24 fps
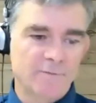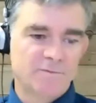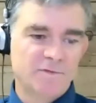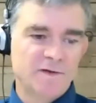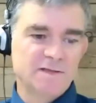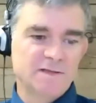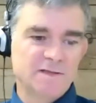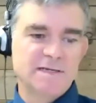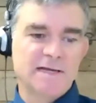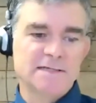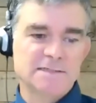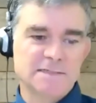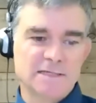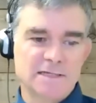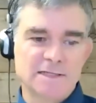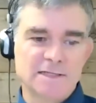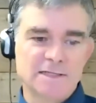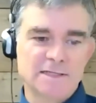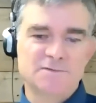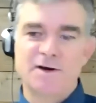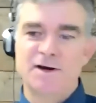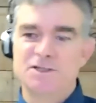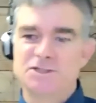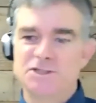Fantastic. That's
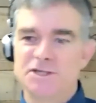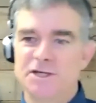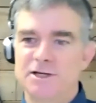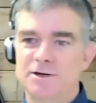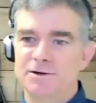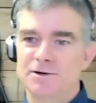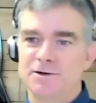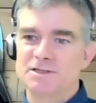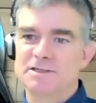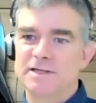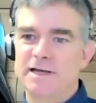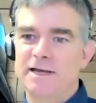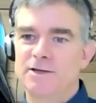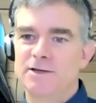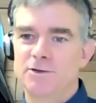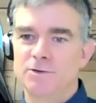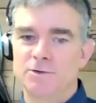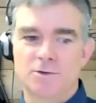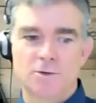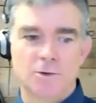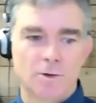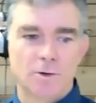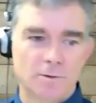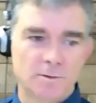very generous. Thank you,
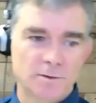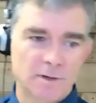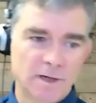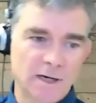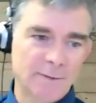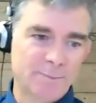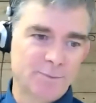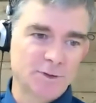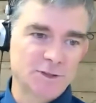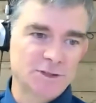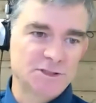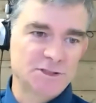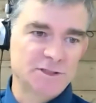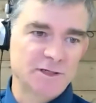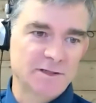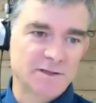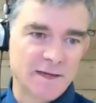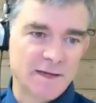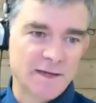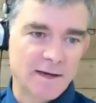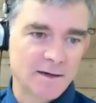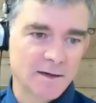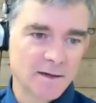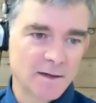Cole. I appreciate
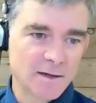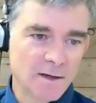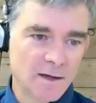that.